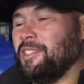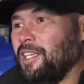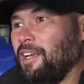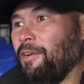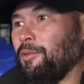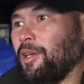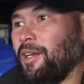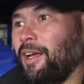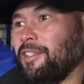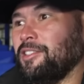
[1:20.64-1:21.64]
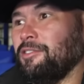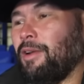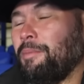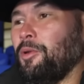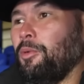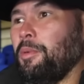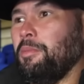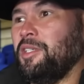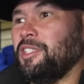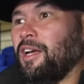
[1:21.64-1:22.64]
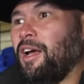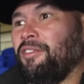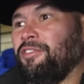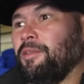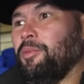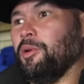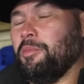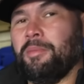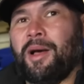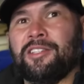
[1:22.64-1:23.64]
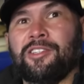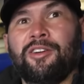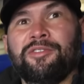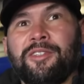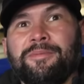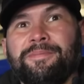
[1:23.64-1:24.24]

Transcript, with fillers: of turf out the grass, wrapped it up in my scarf and put it in my Mars loft.